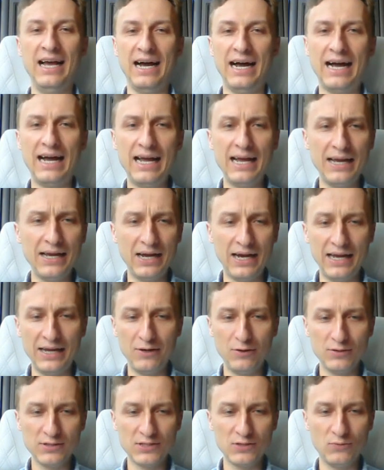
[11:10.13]
I
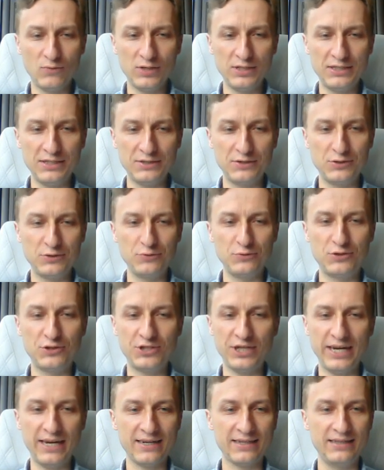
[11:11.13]
also wanted to
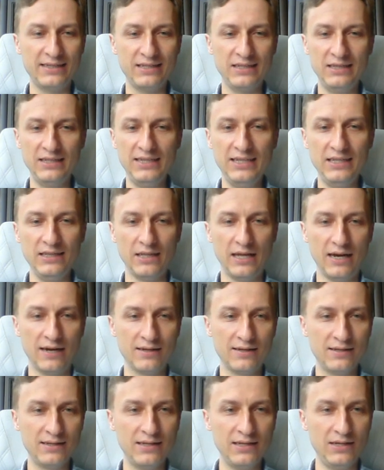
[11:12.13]
check the Leela,
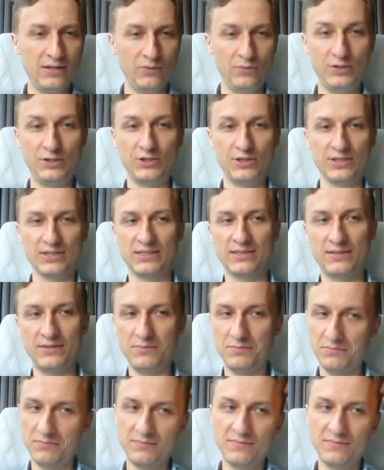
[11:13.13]
which is,